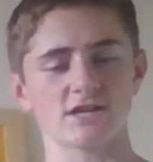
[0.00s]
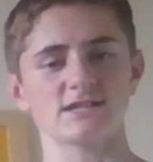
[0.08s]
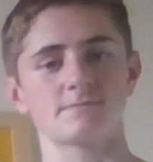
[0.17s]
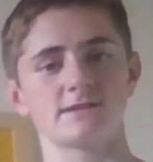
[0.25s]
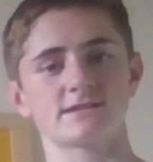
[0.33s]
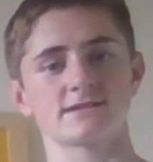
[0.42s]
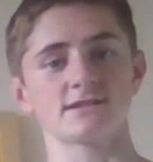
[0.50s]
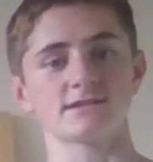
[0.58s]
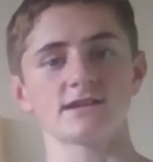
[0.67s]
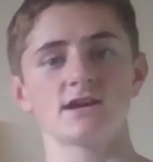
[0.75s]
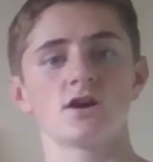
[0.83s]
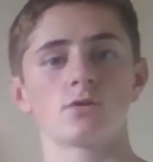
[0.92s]
pieces,
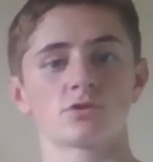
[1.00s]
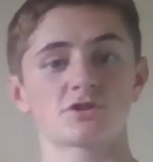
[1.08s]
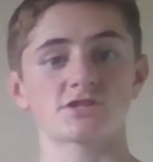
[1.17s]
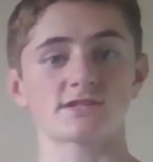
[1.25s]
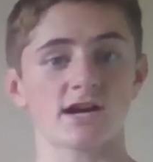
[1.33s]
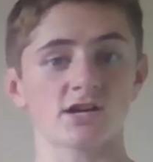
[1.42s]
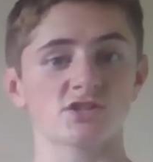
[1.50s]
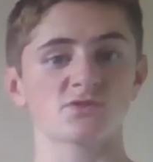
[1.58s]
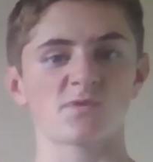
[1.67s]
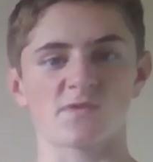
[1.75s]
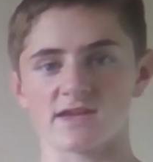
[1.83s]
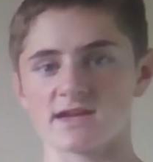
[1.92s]
which starts
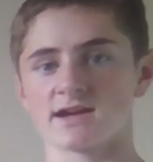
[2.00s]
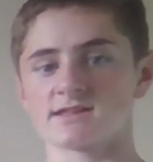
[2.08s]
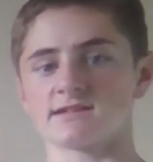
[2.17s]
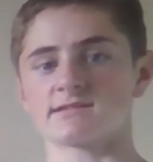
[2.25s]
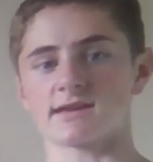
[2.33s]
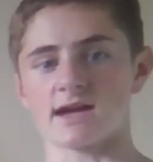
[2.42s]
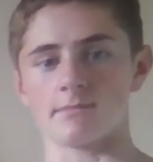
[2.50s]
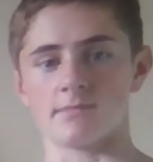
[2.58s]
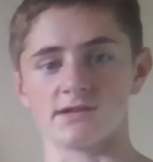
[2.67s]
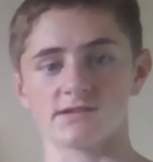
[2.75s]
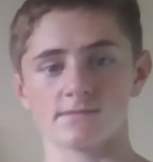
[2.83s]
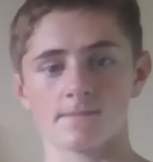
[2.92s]
with the Englund Gambit.